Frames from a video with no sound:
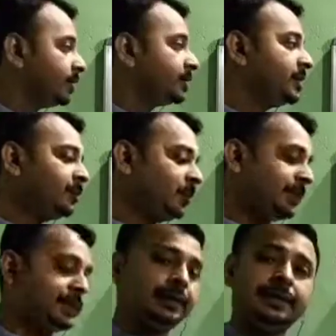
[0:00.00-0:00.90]
simple
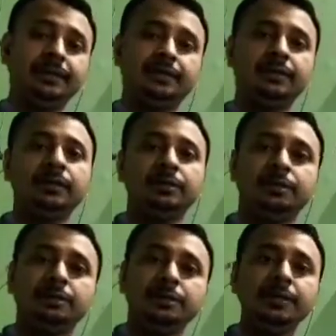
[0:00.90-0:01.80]
present tense.
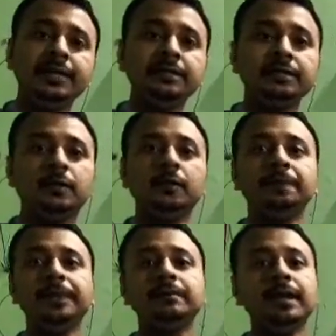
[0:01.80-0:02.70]
So students,
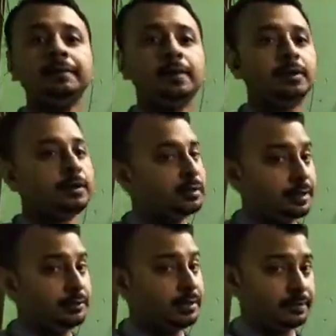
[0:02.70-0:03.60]
hope you have
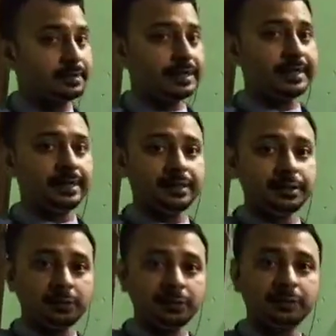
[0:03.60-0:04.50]
already
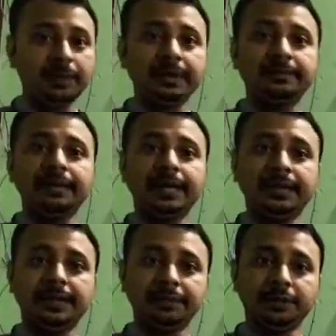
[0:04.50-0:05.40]
understood whatever
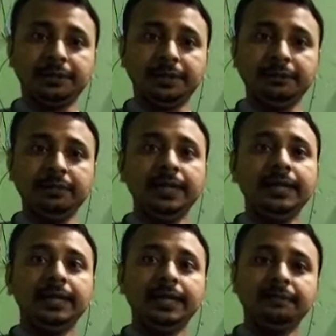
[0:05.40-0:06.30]
I have taught you.
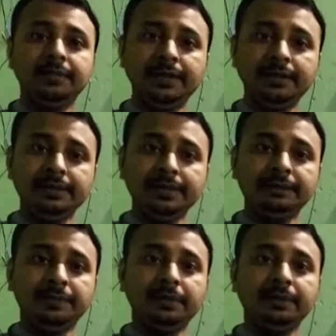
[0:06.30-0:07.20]
If there is
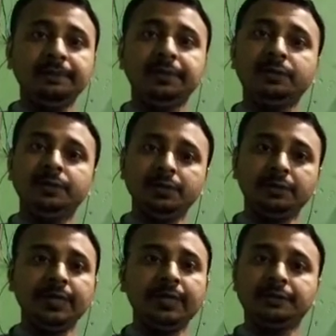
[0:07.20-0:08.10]
any problem, you go
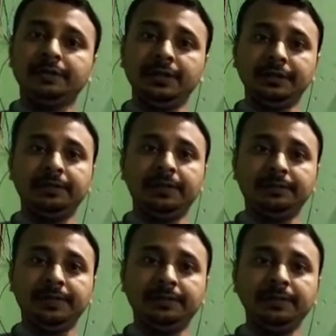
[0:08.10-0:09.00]
through the lesson in your
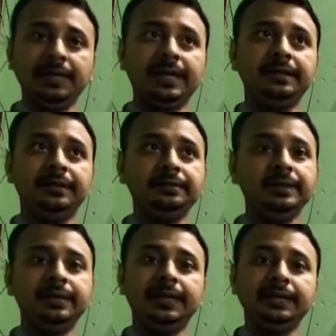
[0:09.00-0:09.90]
grammar book and you
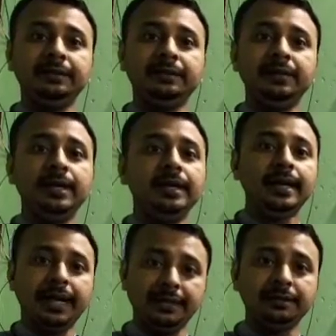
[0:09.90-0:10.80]
will get your
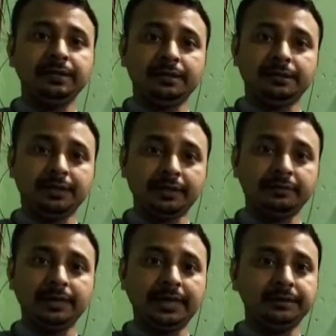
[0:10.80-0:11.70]
answers,
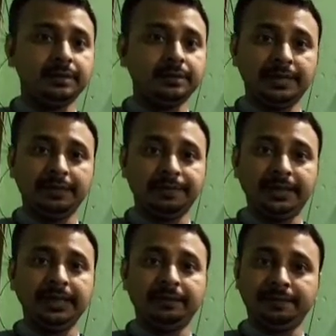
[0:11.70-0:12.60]
textual answers in a
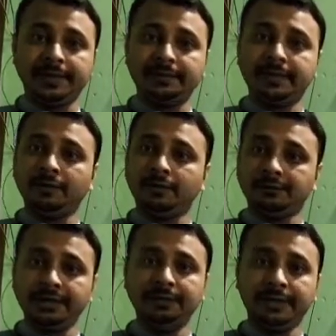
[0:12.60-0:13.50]
PDF, as I
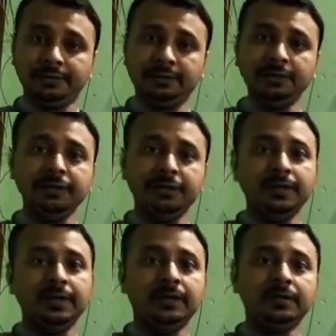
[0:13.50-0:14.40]
already mentioned.
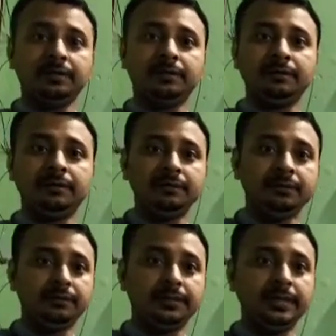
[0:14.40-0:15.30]
So
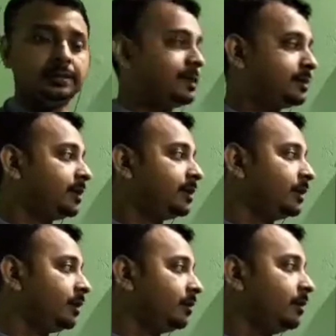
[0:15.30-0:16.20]
this is
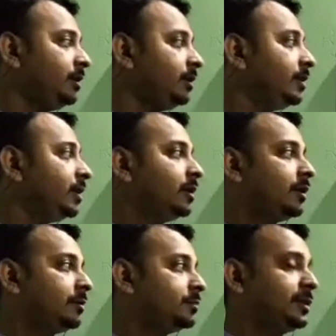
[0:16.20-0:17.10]
all
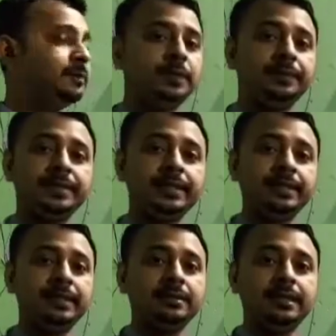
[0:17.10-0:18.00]
of simple
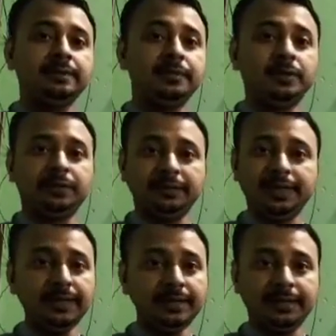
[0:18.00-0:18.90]
present tense, and for
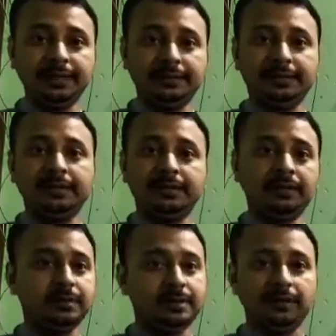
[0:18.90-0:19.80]
today it's
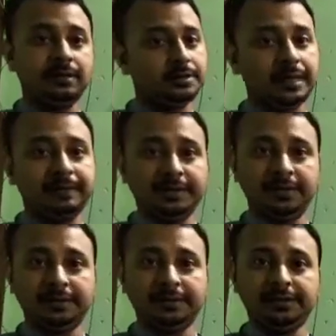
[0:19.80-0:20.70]
all
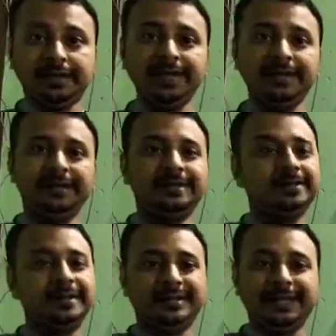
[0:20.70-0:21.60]
sufficient. Okay,
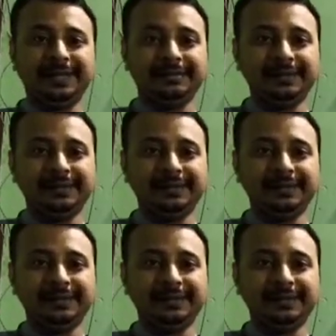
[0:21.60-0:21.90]
thank